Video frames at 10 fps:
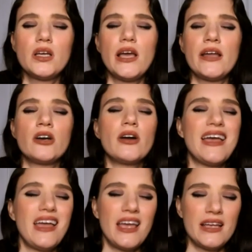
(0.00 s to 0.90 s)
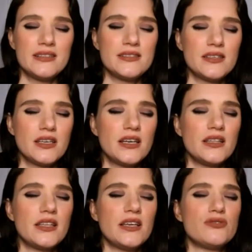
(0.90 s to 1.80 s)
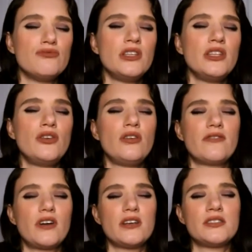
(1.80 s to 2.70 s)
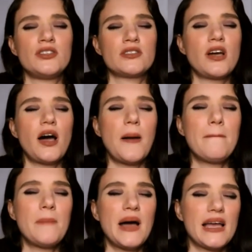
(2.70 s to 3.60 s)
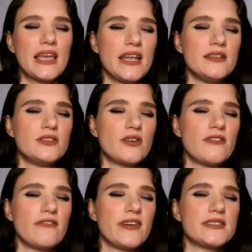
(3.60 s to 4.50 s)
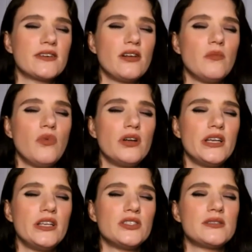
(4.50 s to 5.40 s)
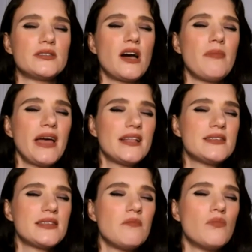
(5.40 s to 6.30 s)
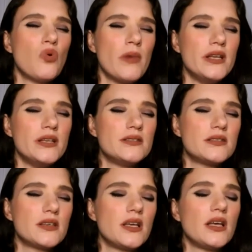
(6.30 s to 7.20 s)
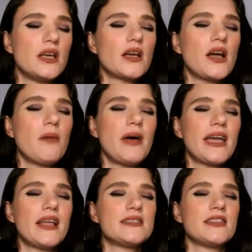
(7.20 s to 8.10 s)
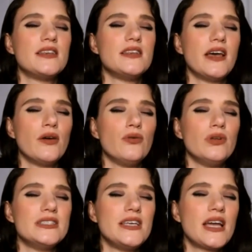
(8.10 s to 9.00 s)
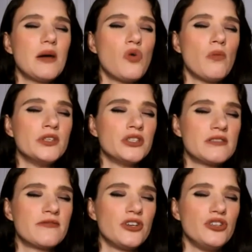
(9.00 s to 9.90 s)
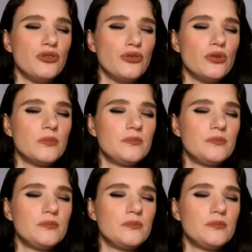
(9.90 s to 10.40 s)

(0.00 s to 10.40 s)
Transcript: in our heads, that it's really good for us to just come back into our physical body and just come back into the moment, come back into the now, and take a moment just for you.